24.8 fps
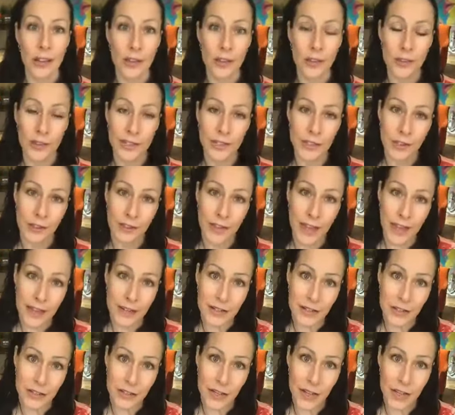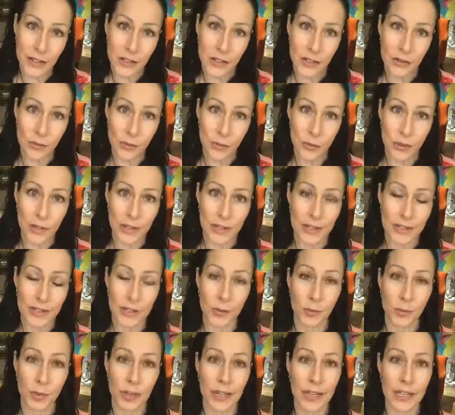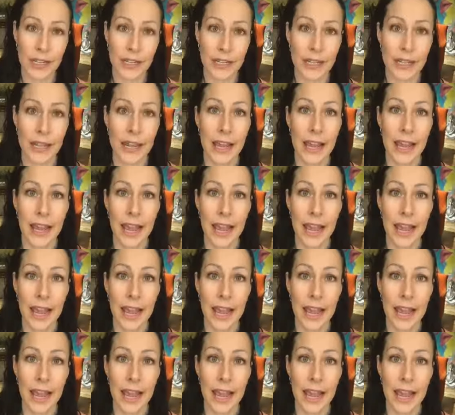there's still that touch of predictability.